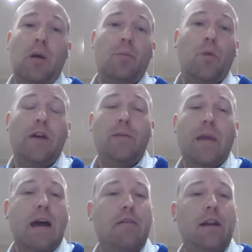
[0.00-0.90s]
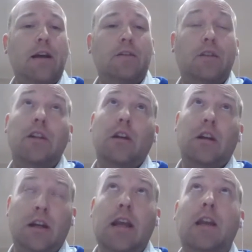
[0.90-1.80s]
where the Mayor announced,
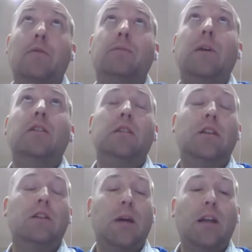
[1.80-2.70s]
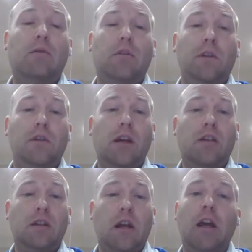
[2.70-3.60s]
and again it was mentioned in the spending review
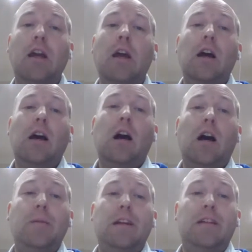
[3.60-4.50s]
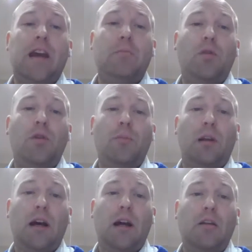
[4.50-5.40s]
yesterday, his 10-point
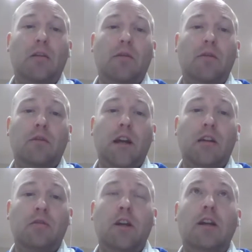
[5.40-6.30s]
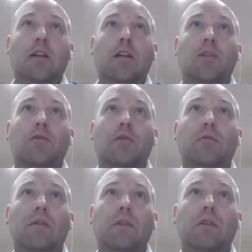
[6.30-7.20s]
plan for a green industrial
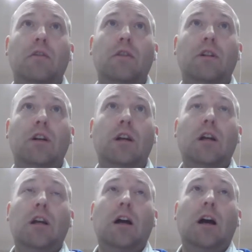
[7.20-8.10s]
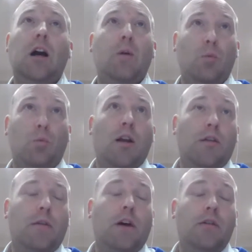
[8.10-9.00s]
revolution, and one
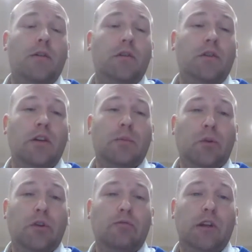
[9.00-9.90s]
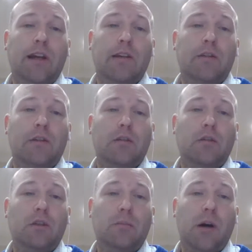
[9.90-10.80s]
of those points relates
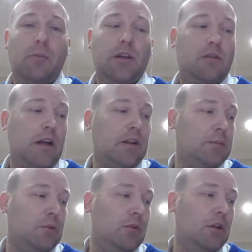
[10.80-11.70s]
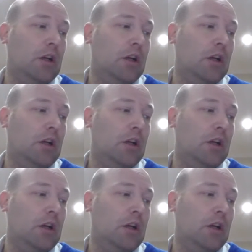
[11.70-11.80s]
to public transport.